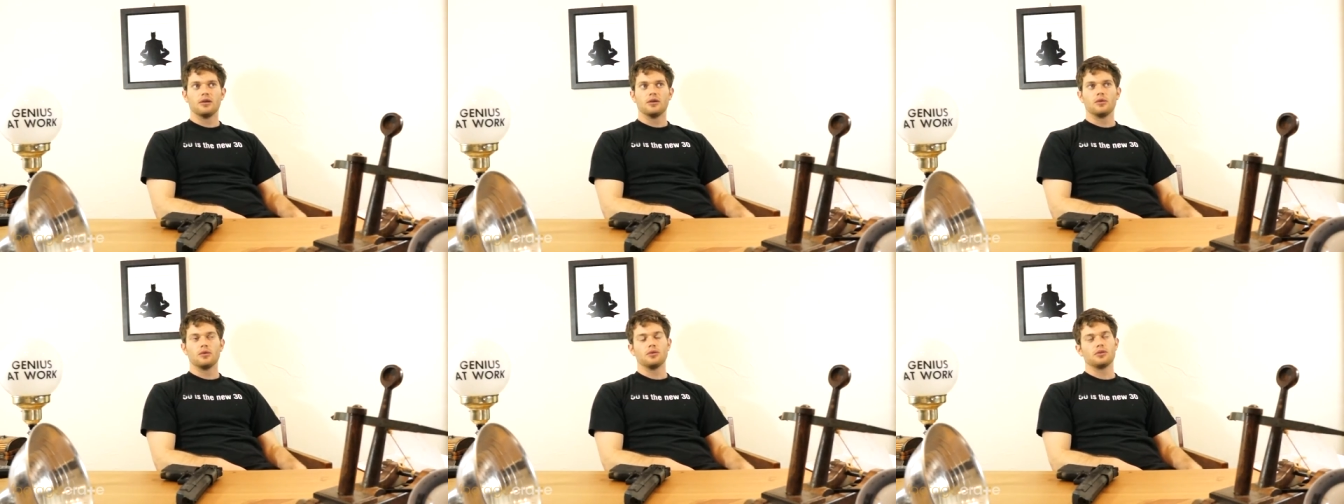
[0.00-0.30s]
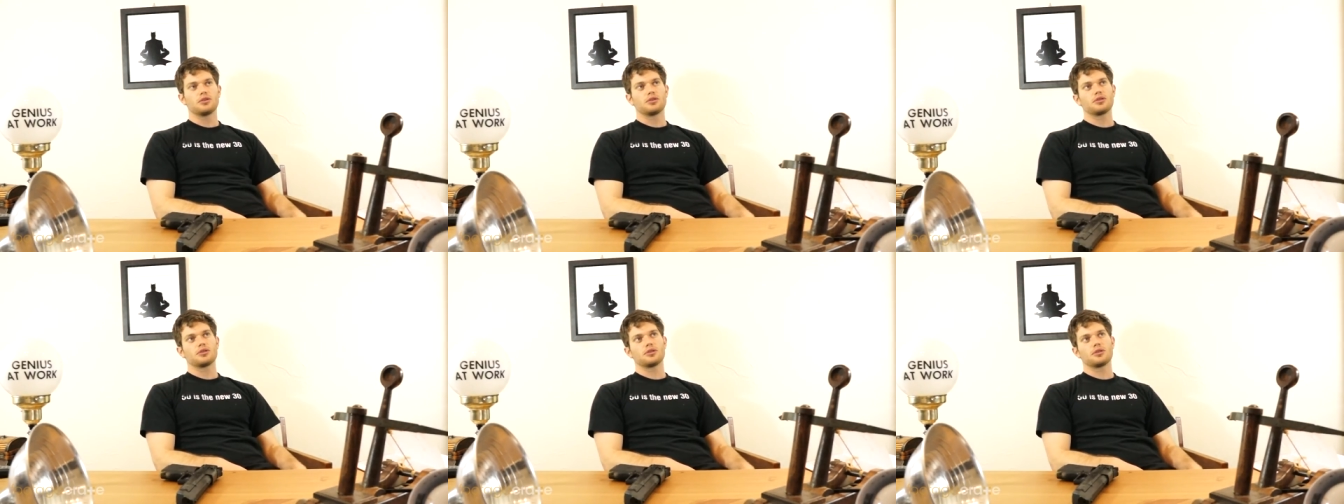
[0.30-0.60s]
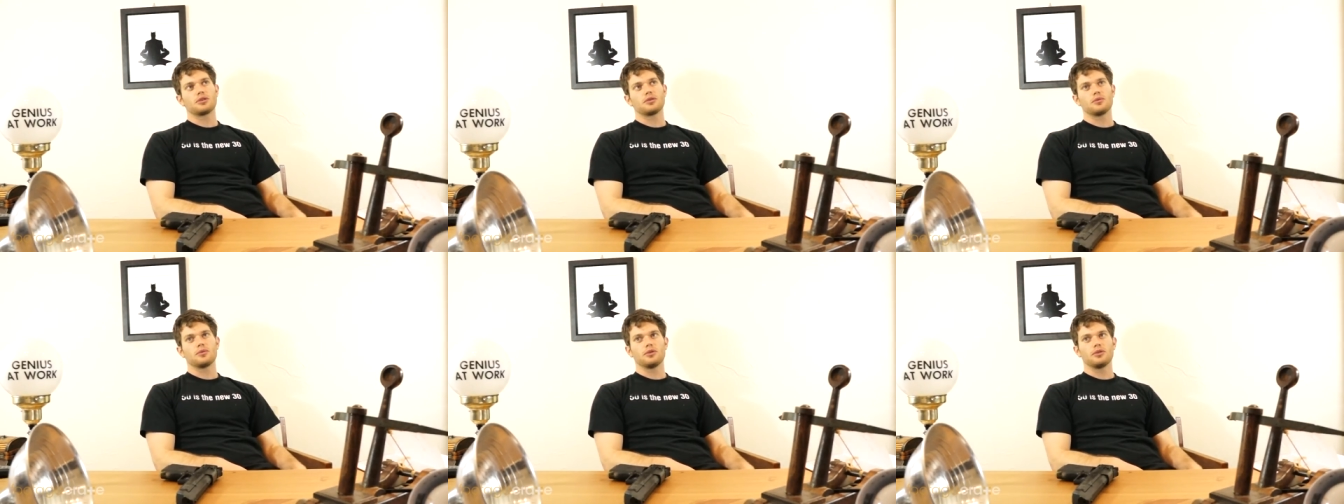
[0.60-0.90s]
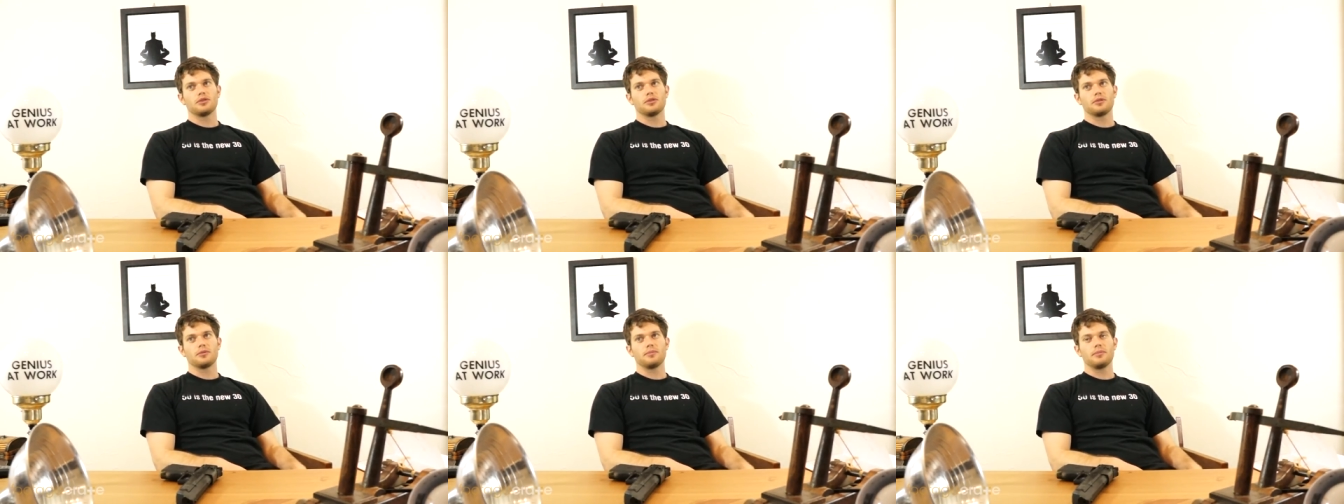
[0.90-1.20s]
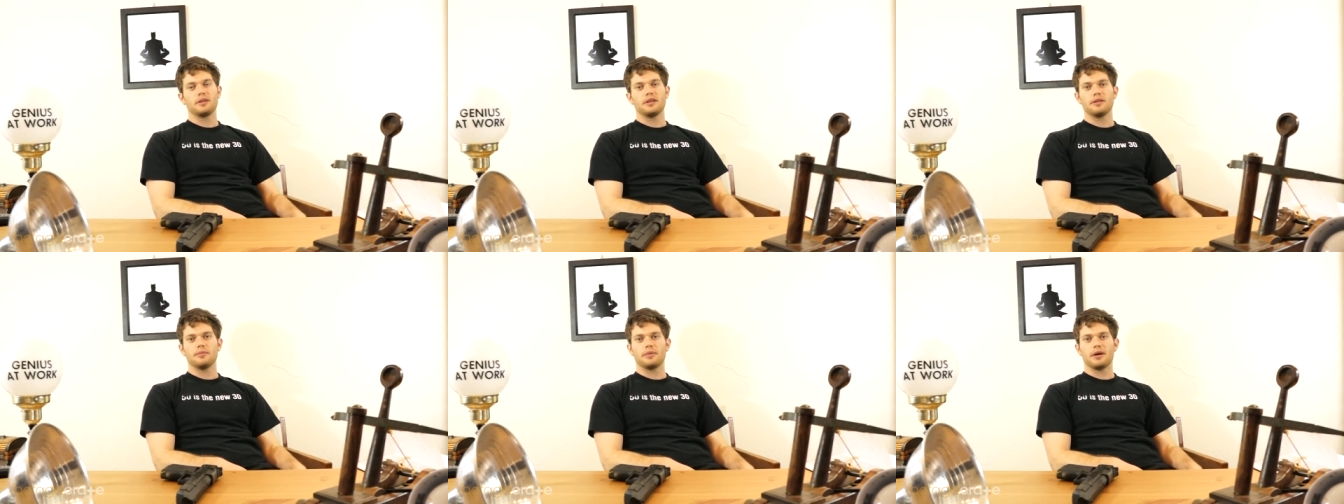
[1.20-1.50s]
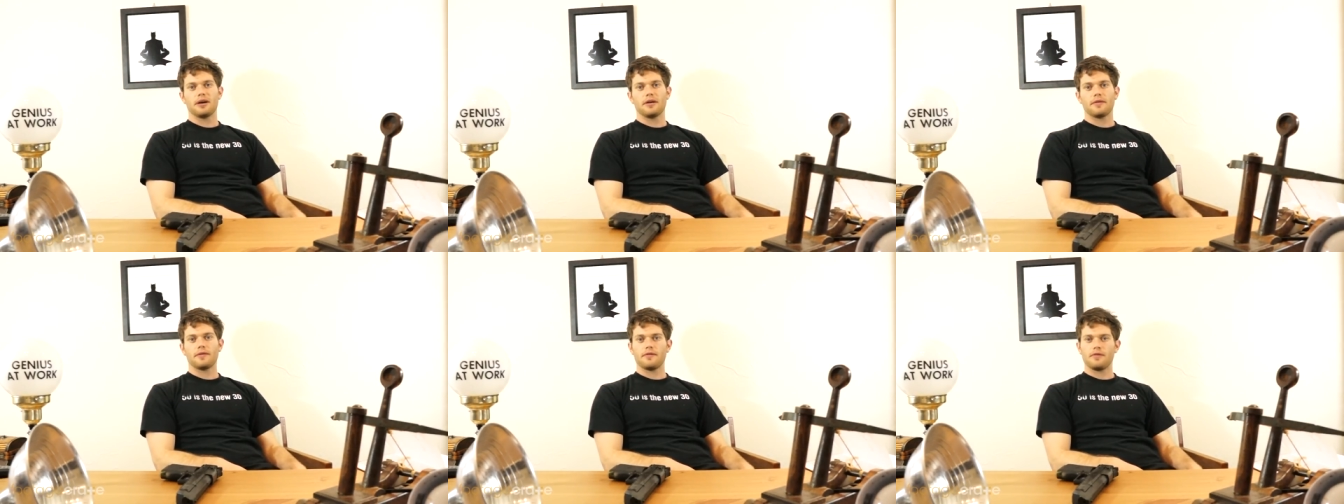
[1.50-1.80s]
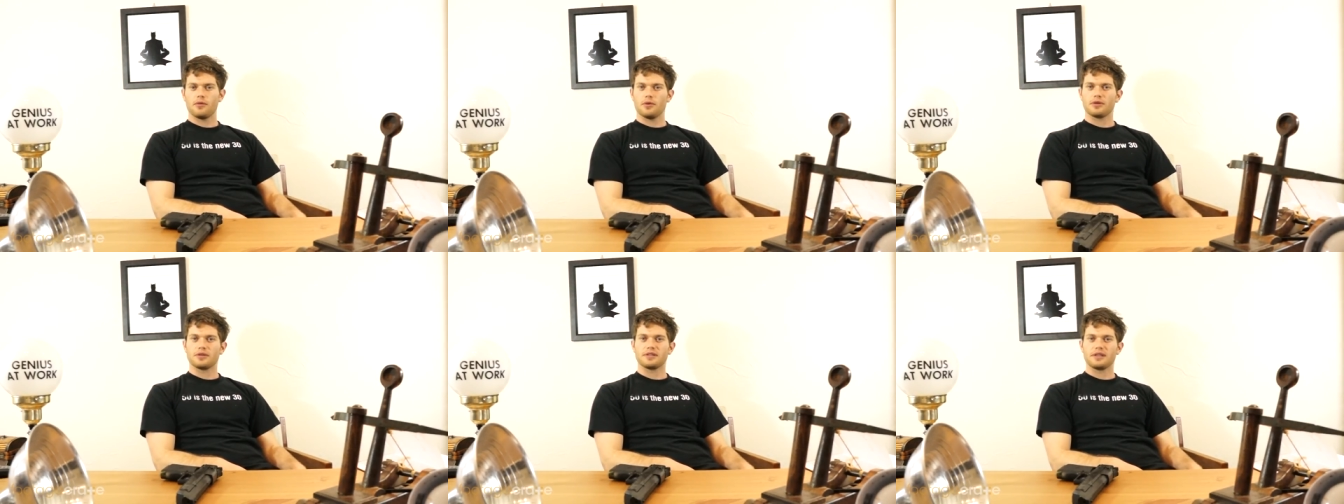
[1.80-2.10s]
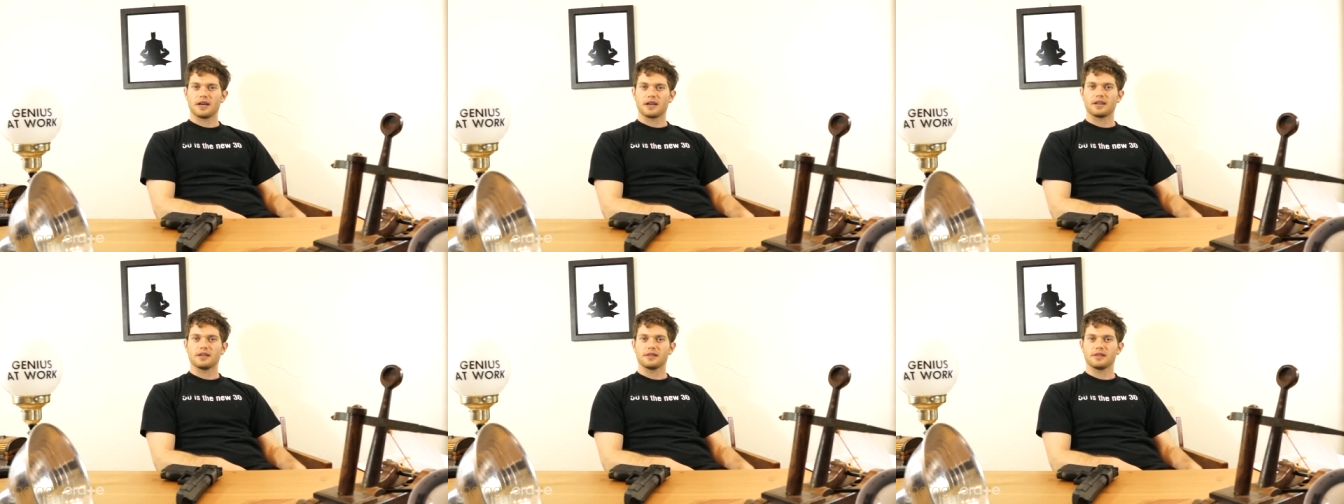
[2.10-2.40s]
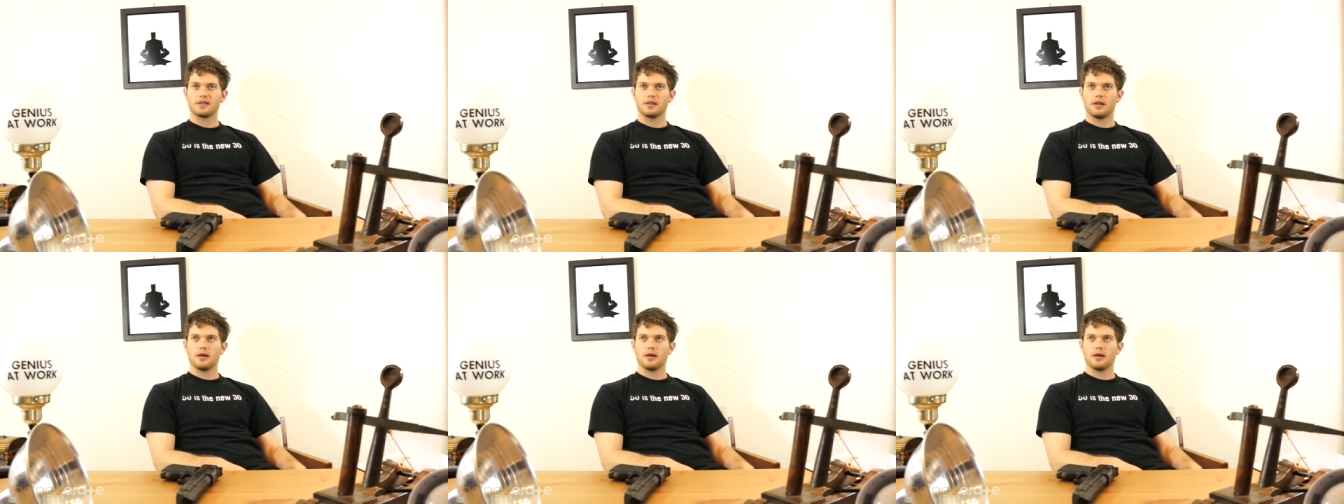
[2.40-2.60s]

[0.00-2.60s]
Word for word: which would be about 4 seconds